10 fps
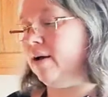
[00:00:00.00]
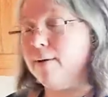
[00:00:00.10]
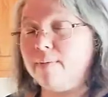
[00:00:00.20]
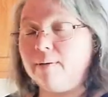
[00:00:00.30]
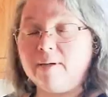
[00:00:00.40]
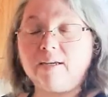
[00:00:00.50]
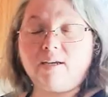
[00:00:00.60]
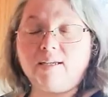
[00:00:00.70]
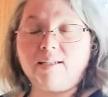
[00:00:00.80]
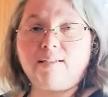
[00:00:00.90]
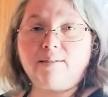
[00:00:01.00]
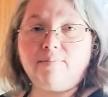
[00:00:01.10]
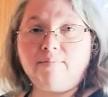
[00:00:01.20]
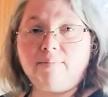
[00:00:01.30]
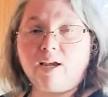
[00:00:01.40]
because
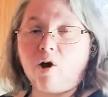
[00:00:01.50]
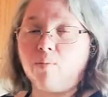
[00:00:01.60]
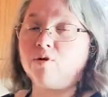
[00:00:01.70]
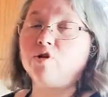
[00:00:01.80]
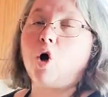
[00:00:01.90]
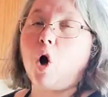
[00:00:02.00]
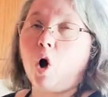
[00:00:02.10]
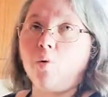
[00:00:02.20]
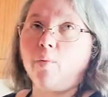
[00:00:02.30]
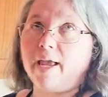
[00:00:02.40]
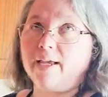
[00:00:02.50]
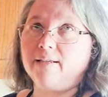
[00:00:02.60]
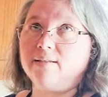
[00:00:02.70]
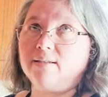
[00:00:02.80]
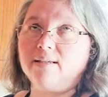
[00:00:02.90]
they almost
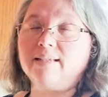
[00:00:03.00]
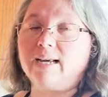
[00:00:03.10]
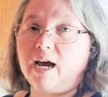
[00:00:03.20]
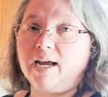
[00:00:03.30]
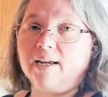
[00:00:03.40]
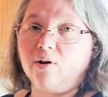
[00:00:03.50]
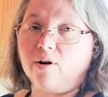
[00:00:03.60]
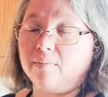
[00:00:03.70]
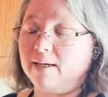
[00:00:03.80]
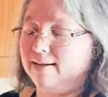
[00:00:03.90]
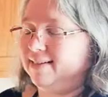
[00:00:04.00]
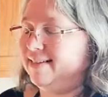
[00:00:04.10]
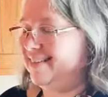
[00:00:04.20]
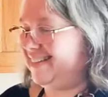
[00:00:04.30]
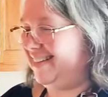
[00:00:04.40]
always die on me.
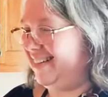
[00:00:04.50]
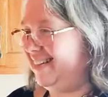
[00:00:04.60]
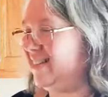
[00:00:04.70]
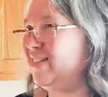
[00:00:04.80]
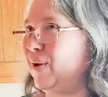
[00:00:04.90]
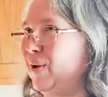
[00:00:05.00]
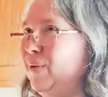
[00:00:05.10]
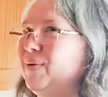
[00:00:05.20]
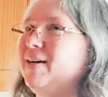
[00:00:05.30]
So